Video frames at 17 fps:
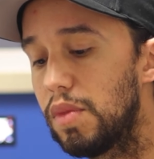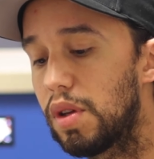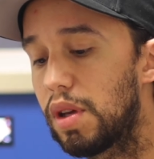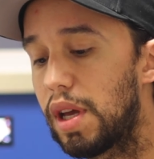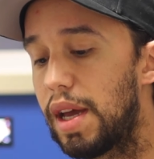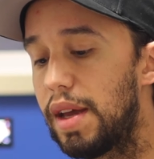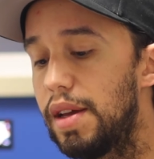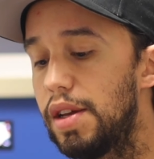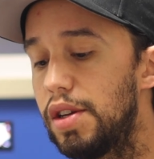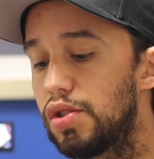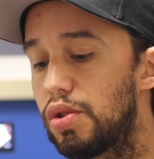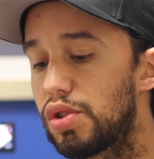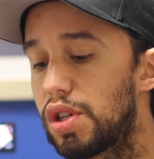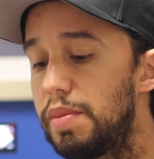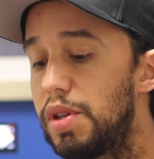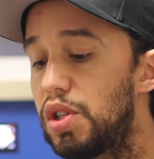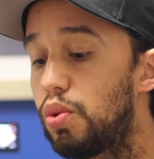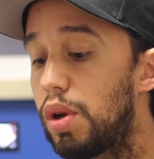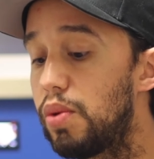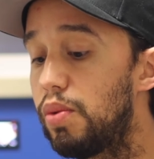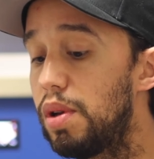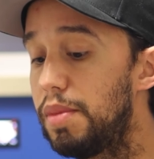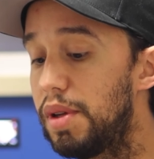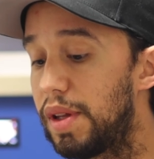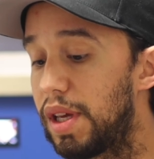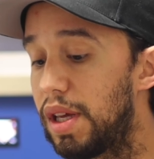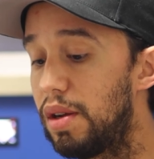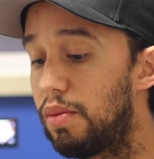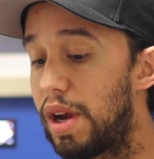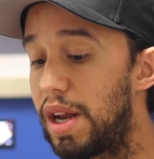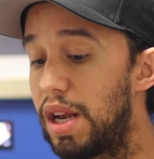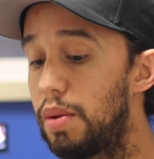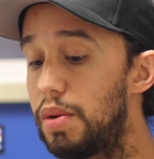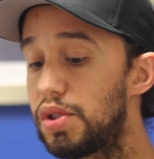Okay. So there's going to be 21 million.
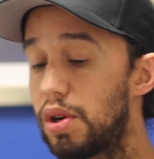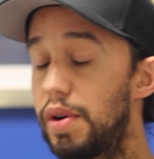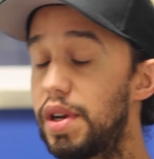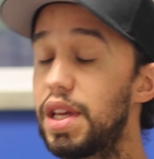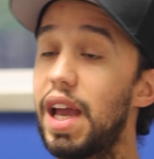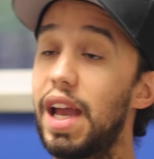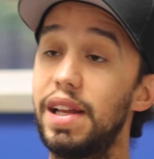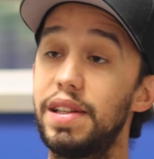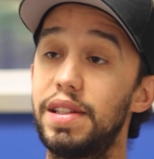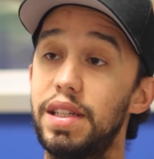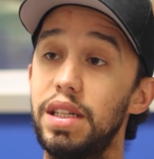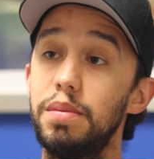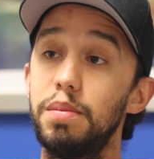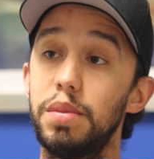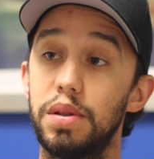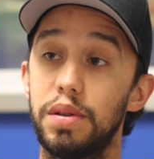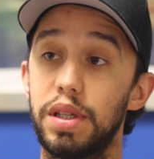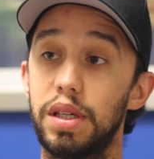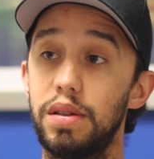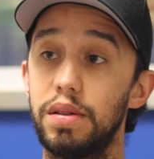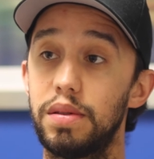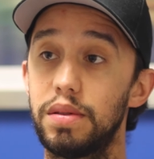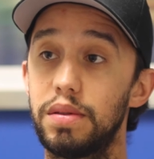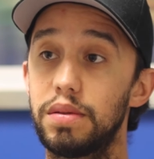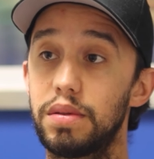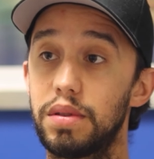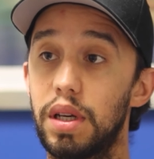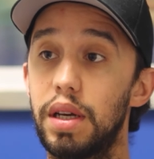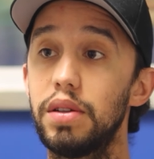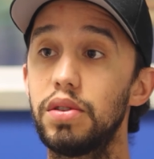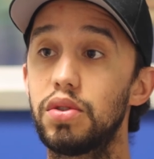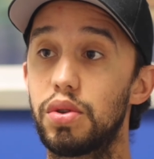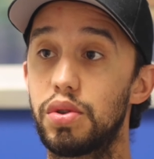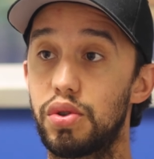Right now there's already 18 million.
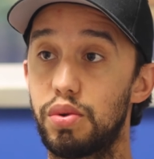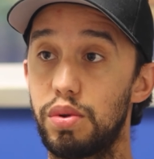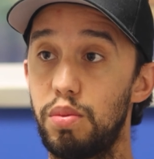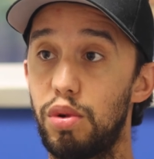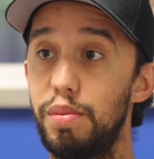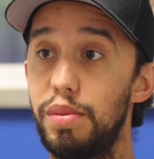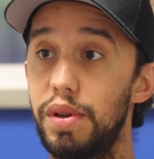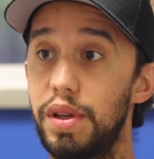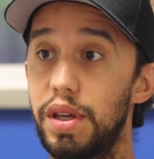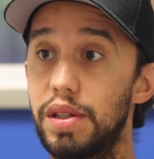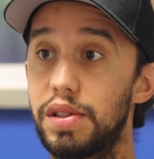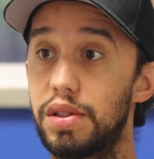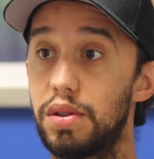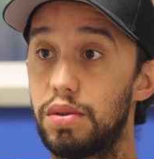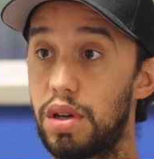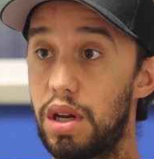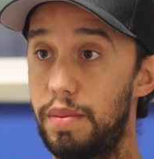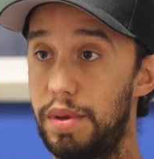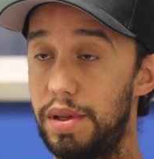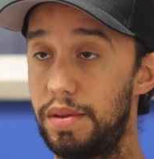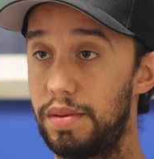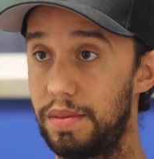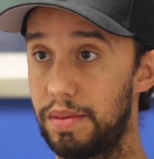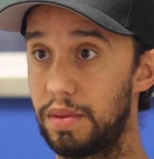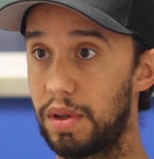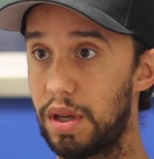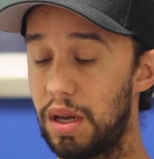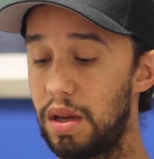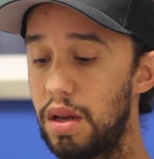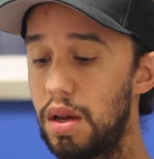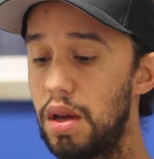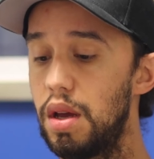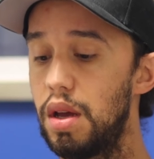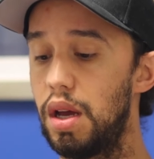Okay. So there's 3 more million still coming. Okay. Right.